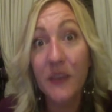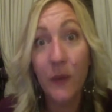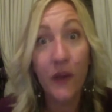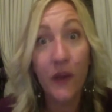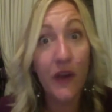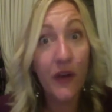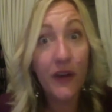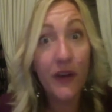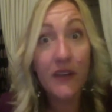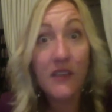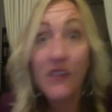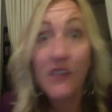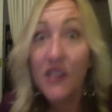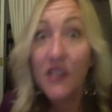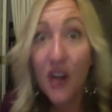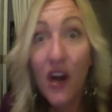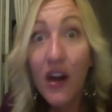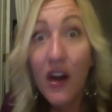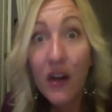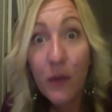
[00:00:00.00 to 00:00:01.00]
well, you're going to
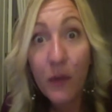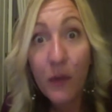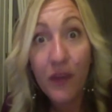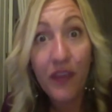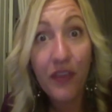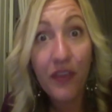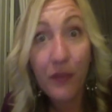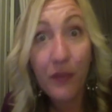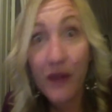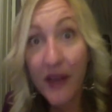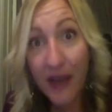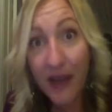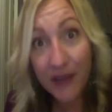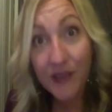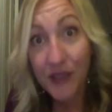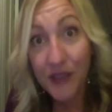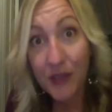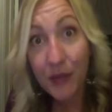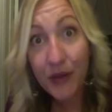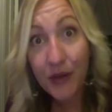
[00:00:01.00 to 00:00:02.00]
start with 3
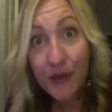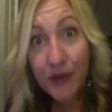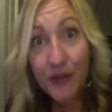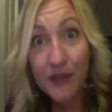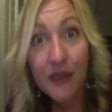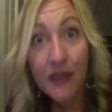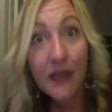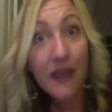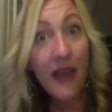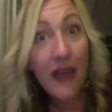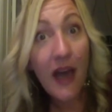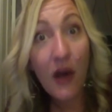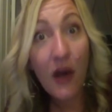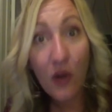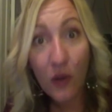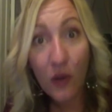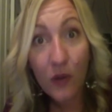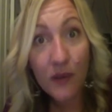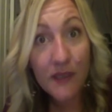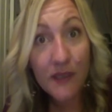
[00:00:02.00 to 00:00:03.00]
customers. How
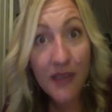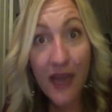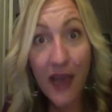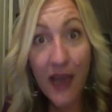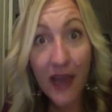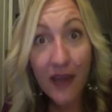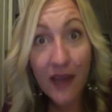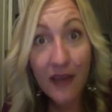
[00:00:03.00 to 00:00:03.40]
cool is that?